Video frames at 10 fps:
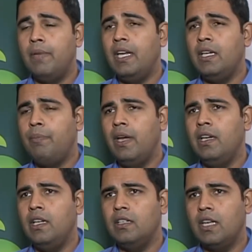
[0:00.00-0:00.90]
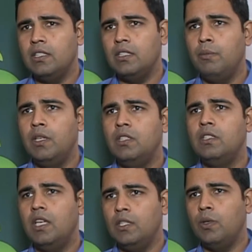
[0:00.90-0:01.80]
independent customers
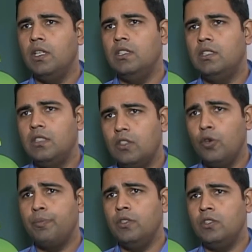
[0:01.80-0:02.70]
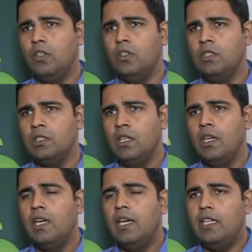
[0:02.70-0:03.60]
as well as corporate stores,
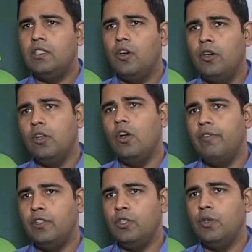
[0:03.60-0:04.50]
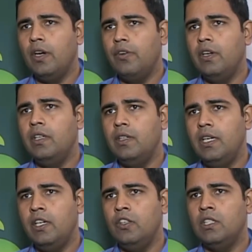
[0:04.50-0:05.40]
in total over 200
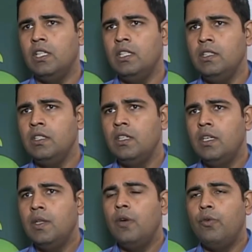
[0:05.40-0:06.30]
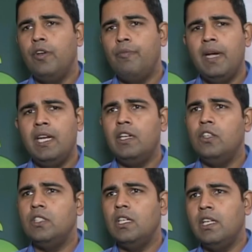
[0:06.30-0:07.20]
in New Zealand. We've been in New
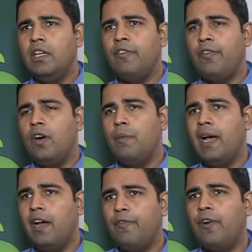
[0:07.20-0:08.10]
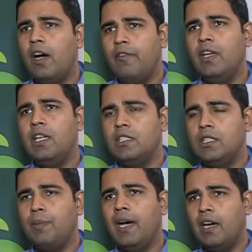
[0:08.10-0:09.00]
Zealand for about 5 years as
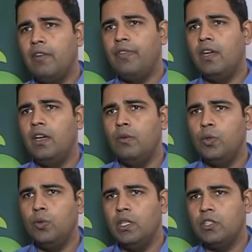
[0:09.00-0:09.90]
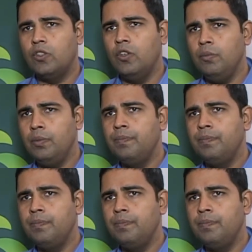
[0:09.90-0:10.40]
part of the Woolworths Group,